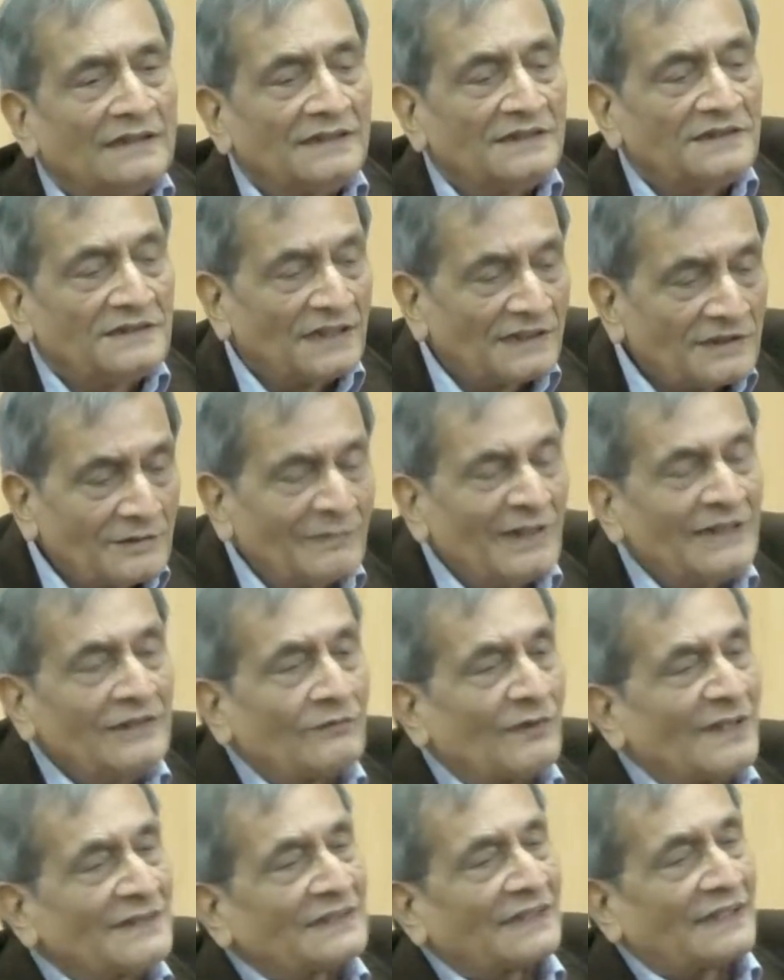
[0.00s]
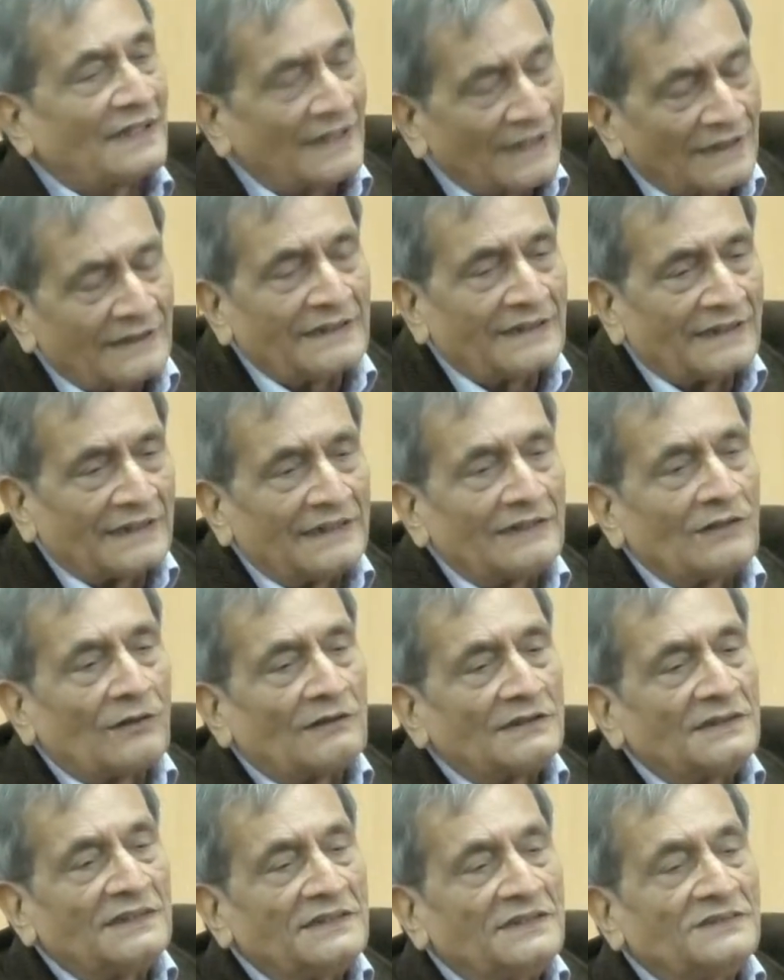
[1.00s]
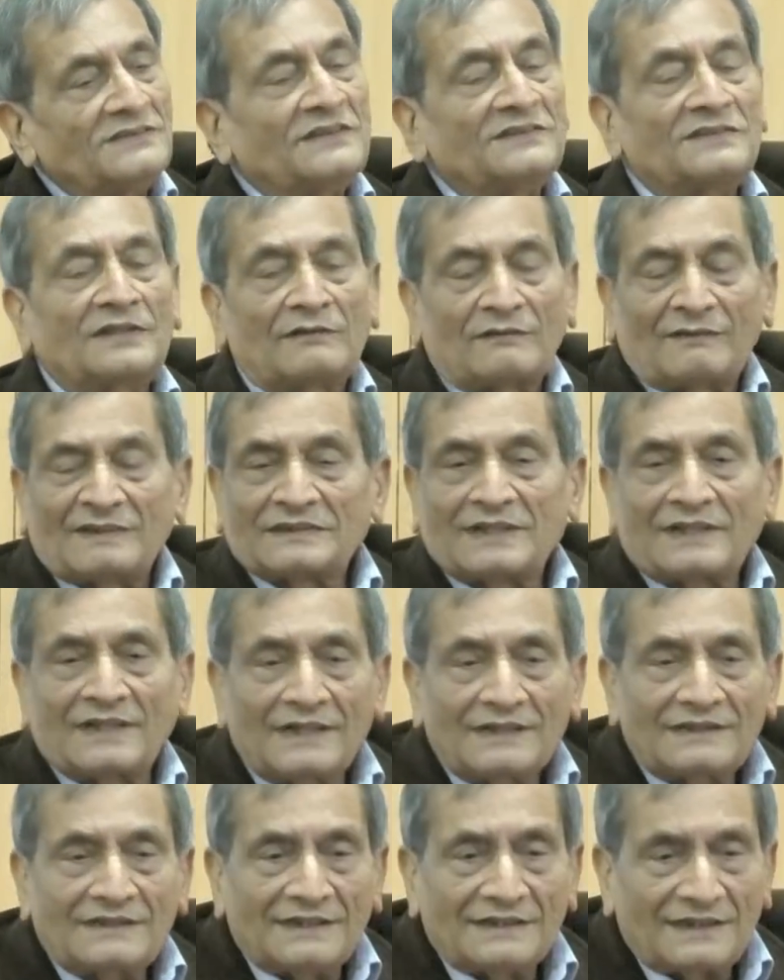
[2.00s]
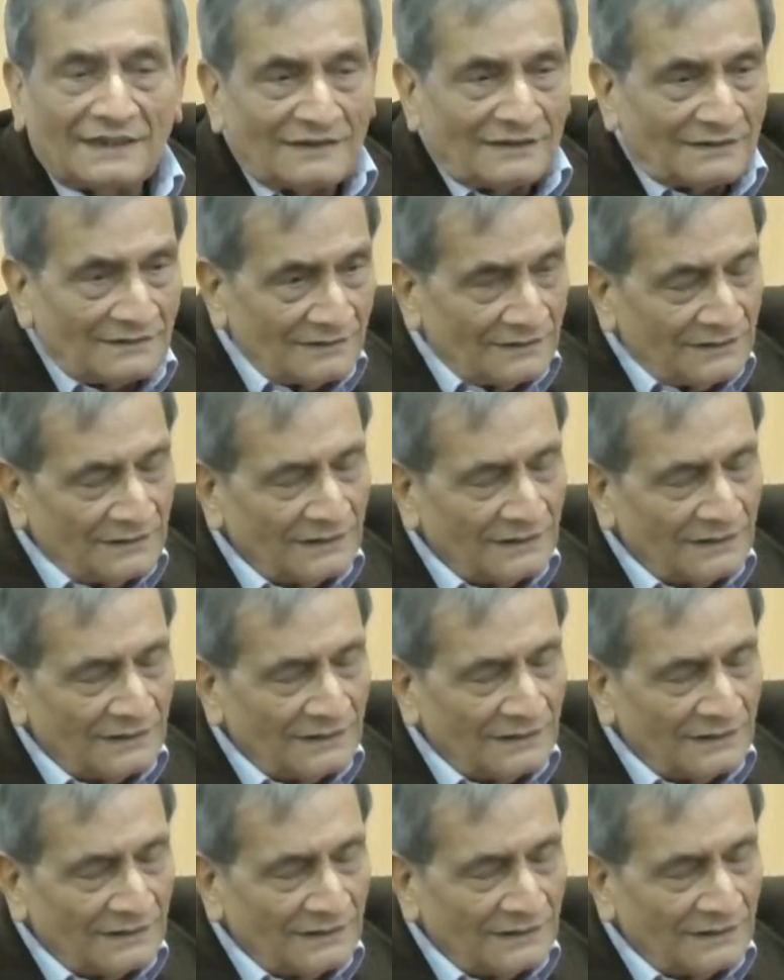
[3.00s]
the judgment was corrected, or the decision was corrected in